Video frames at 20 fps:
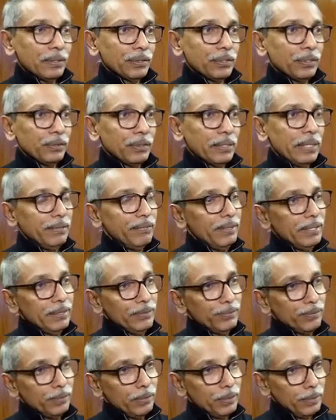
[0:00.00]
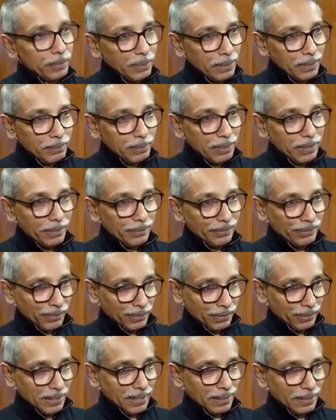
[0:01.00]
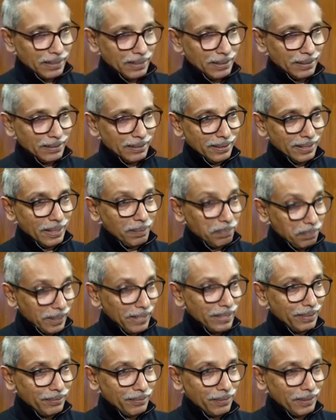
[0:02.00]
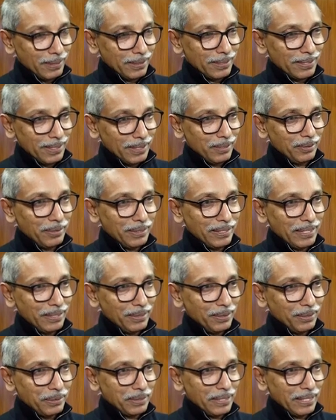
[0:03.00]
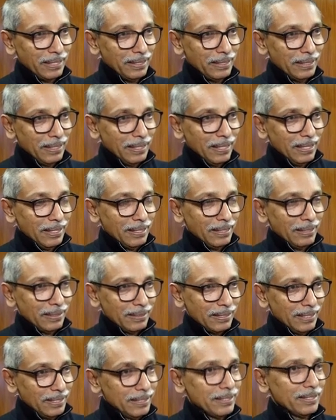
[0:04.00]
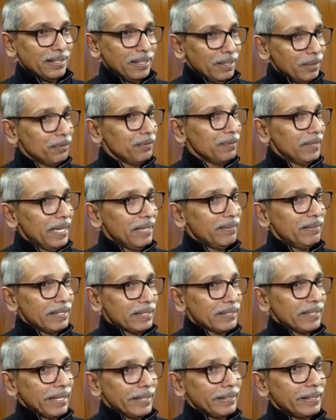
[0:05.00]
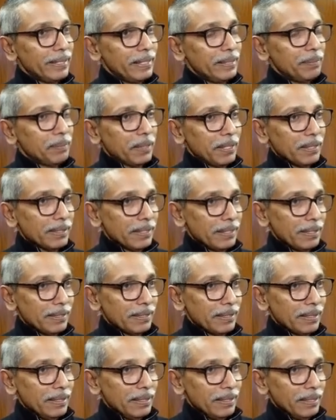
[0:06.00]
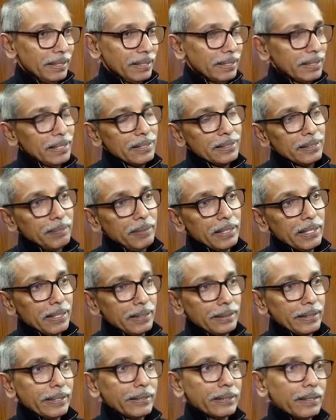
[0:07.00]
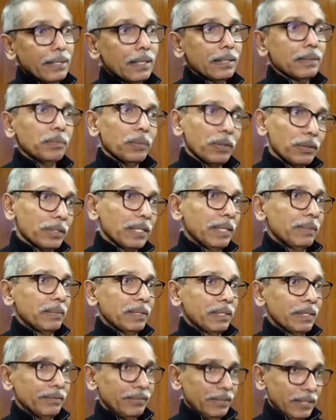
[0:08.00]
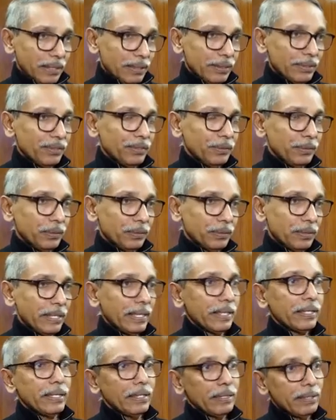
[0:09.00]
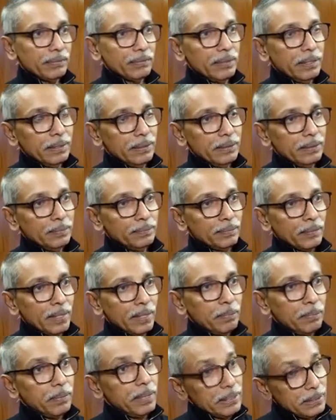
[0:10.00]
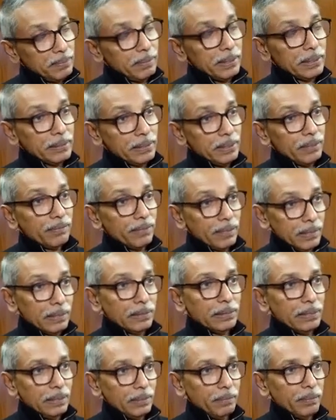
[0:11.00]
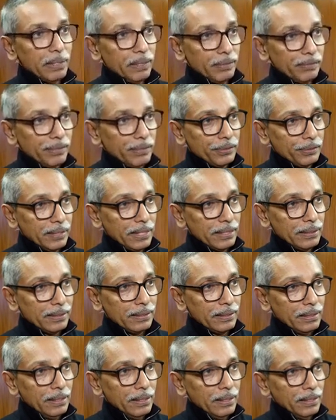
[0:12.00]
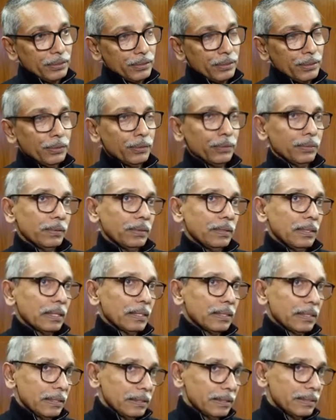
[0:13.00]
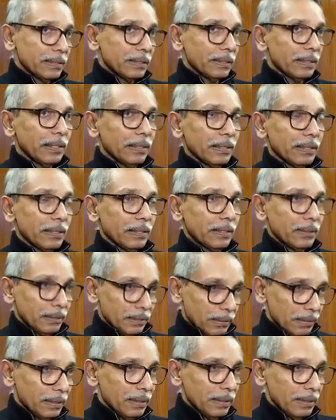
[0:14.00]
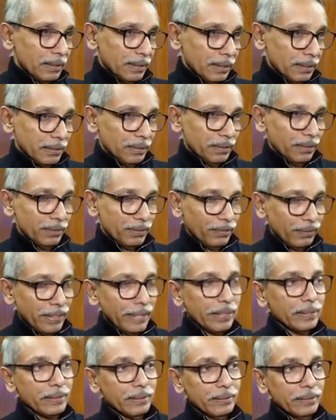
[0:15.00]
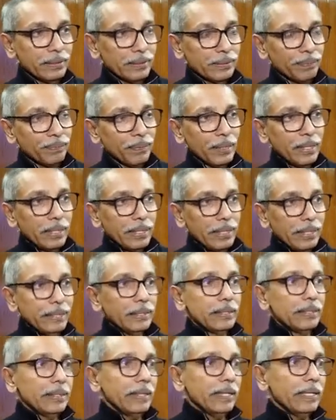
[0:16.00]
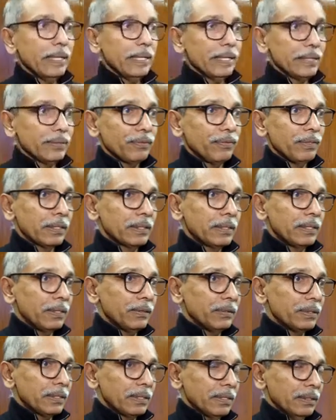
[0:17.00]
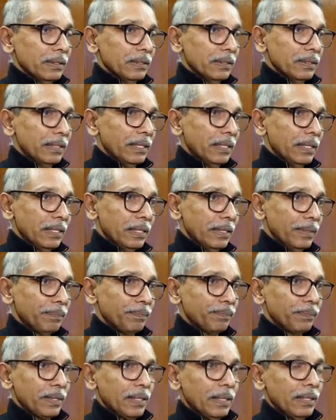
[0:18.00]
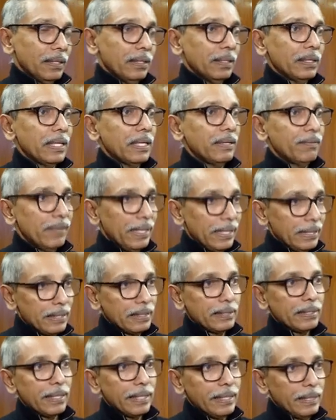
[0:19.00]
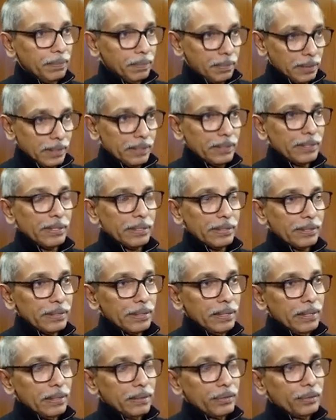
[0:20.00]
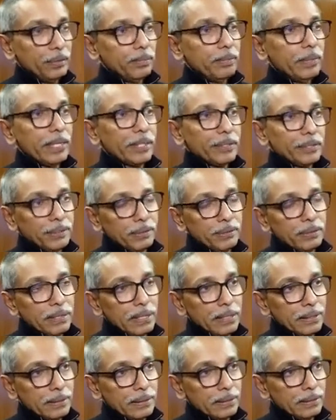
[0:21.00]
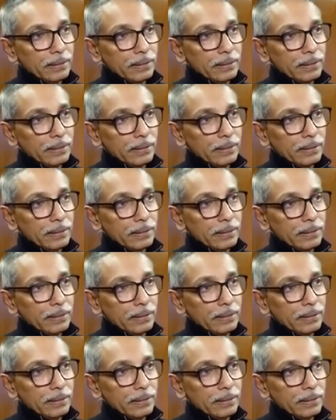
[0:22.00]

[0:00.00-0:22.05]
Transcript: So even if more number of students apply for CUET UG, since now we have a standard process, it has to be conducted on more number of days to take care of the participation of large number of students. So considering all these factors, NTA has worked out a well-designed process to make sure that